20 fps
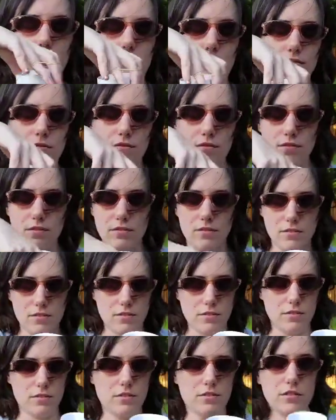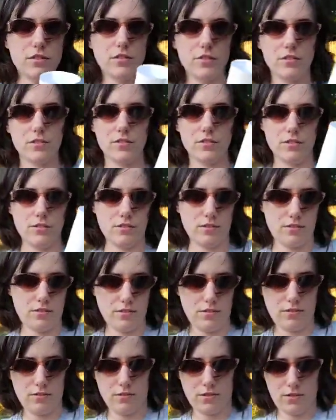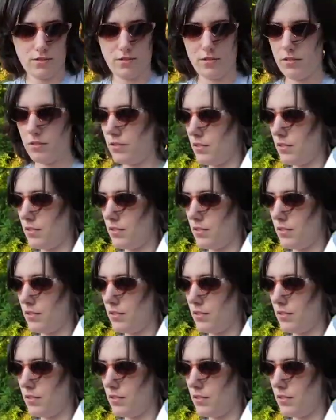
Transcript: (no one is talking)